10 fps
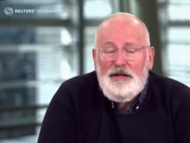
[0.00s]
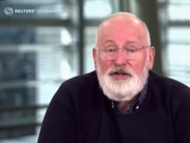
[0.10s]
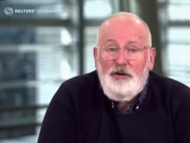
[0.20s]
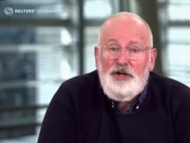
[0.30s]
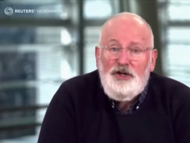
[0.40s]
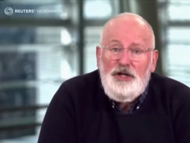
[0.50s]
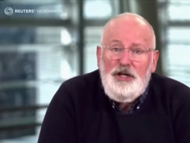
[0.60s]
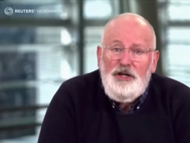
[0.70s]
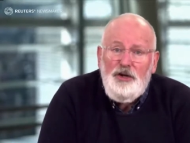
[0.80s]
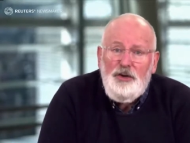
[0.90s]
Next Generation
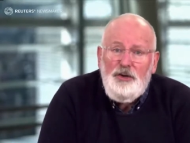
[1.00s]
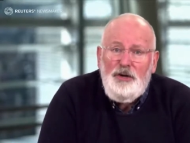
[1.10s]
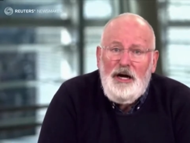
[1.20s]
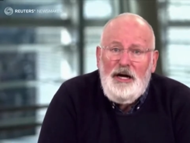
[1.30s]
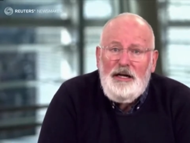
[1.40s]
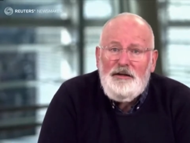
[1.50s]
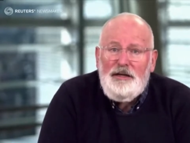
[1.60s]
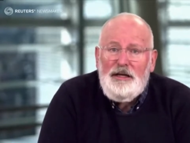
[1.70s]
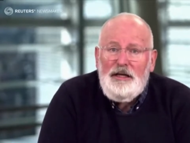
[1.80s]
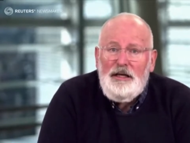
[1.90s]
EU
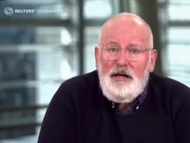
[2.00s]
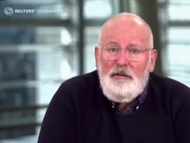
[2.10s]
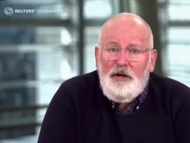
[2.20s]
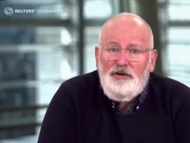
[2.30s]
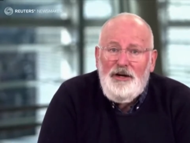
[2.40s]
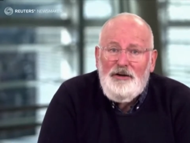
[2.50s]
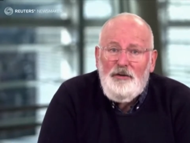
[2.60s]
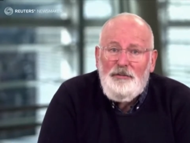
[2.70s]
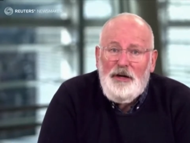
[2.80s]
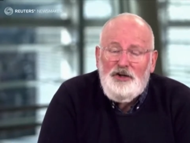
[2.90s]
and the
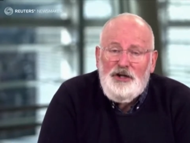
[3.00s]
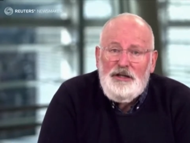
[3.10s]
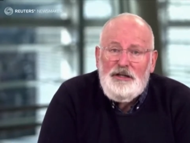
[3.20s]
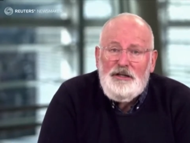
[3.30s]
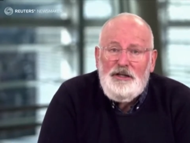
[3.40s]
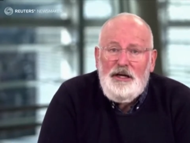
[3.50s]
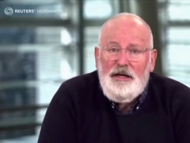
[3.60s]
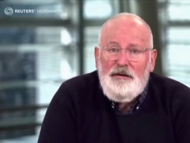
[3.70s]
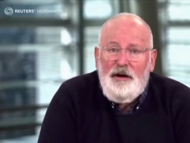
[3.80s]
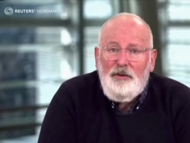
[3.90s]
multi-annual budget
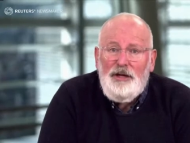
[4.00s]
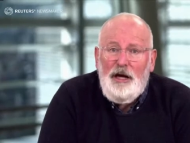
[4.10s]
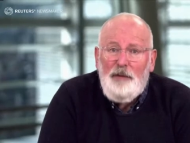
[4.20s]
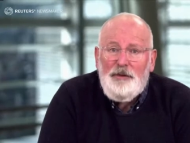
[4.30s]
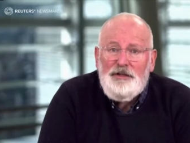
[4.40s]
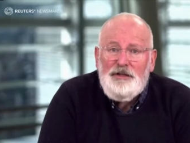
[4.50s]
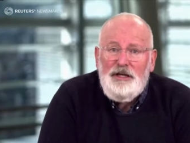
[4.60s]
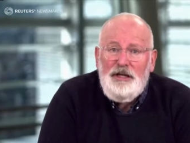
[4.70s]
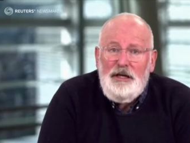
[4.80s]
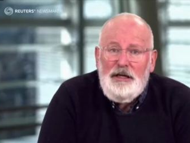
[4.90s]
that will help
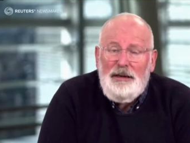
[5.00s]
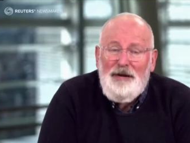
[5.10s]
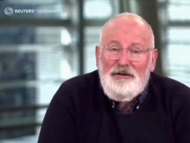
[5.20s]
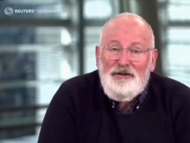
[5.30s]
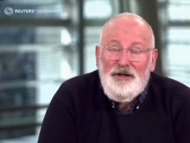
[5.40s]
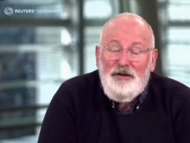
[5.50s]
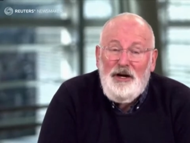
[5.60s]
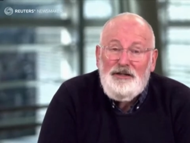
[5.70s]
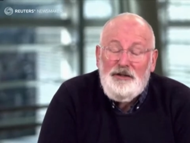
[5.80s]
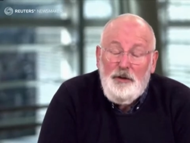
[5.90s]
us come out of the
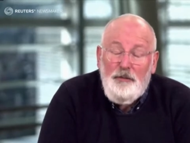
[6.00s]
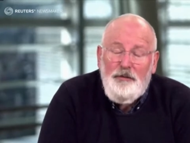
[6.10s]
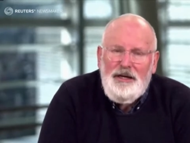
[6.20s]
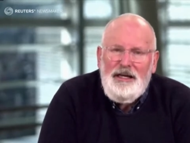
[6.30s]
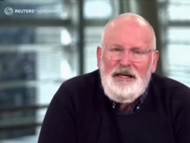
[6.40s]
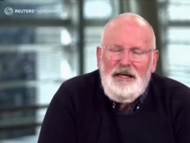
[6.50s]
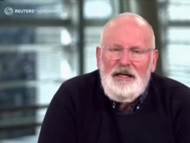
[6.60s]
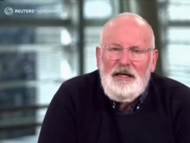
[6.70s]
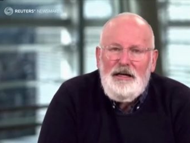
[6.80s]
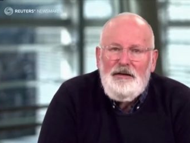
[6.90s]
crisis, hopefully,
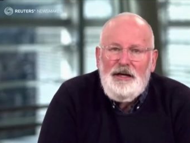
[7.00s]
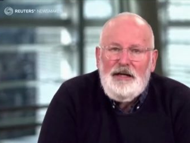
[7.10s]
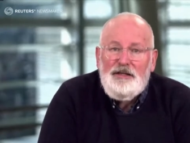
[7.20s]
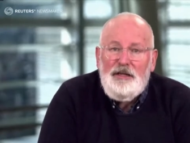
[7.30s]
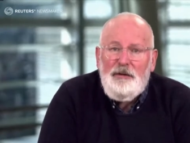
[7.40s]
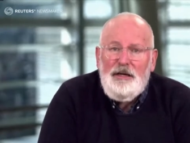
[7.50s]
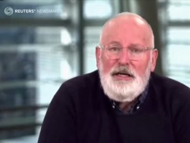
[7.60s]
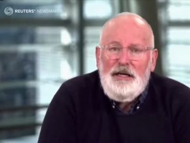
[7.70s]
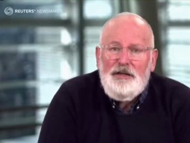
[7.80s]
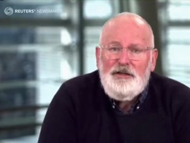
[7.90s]
in the next couple of
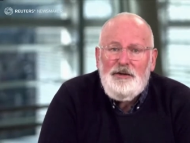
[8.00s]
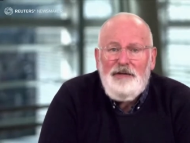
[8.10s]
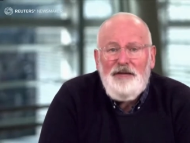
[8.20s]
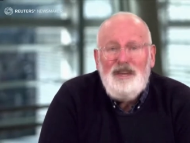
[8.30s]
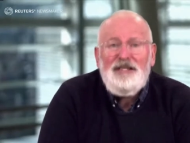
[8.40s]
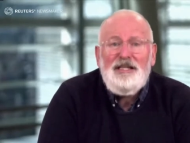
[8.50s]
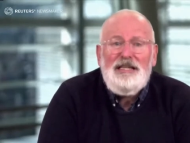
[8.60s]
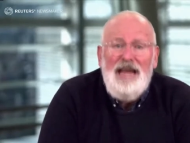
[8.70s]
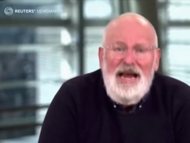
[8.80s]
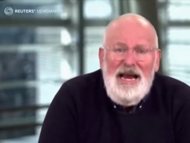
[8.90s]
years. So if they
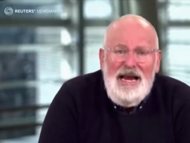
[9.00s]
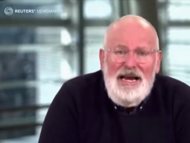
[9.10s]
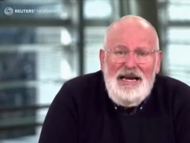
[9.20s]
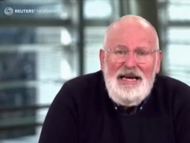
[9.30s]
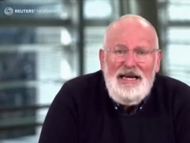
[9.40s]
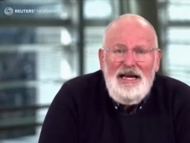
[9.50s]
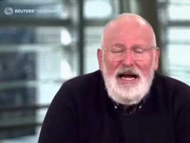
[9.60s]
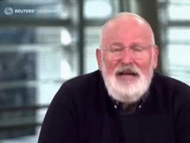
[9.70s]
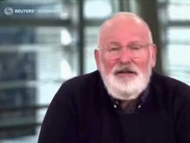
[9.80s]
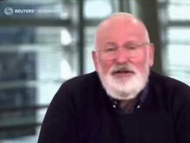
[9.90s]
delay
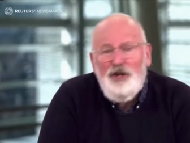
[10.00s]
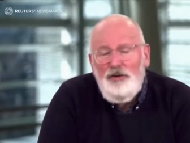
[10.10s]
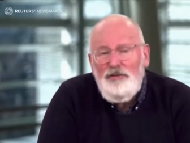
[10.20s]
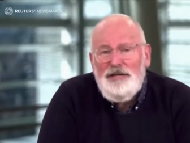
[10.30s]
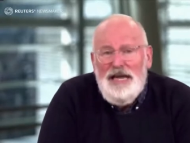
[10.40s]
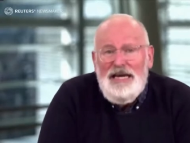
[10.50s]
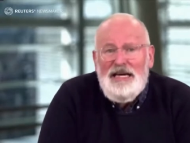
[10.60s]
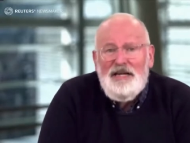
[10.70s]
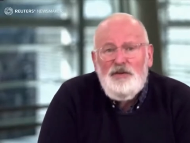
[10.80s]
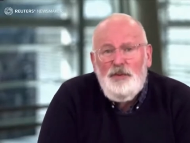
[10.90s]
and don't
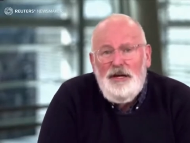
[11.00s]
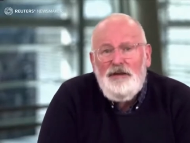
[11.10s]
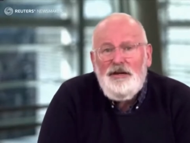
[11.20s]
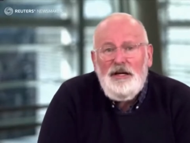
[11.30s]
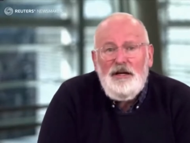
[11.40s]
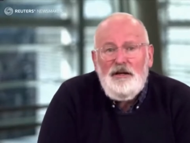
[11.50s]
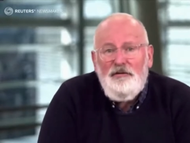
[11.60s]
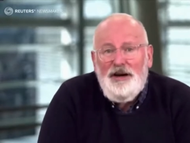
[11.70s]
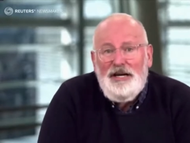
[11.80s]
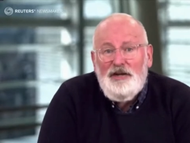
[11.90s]
link it with the
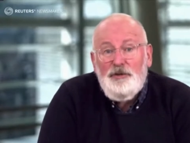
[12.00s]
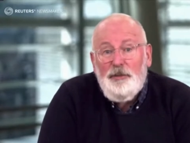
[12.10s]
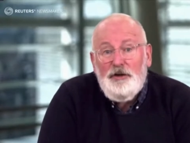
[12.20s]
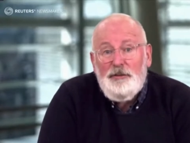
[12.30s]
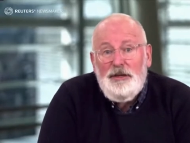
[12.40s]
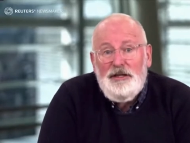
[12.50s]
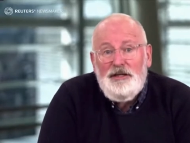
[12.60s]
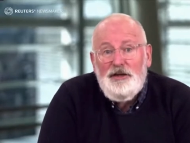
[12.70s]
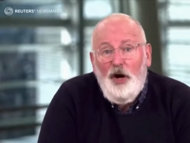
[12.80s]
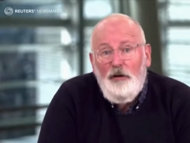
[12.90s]
financial
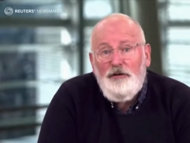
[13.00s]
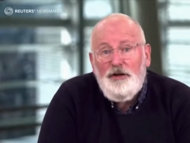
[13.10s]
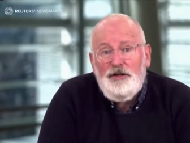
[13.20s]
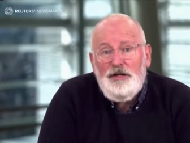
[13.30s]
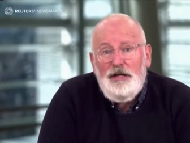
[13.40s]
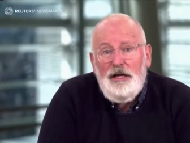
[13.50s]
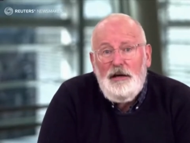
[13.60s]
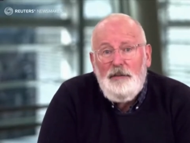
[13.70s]
possibilities offered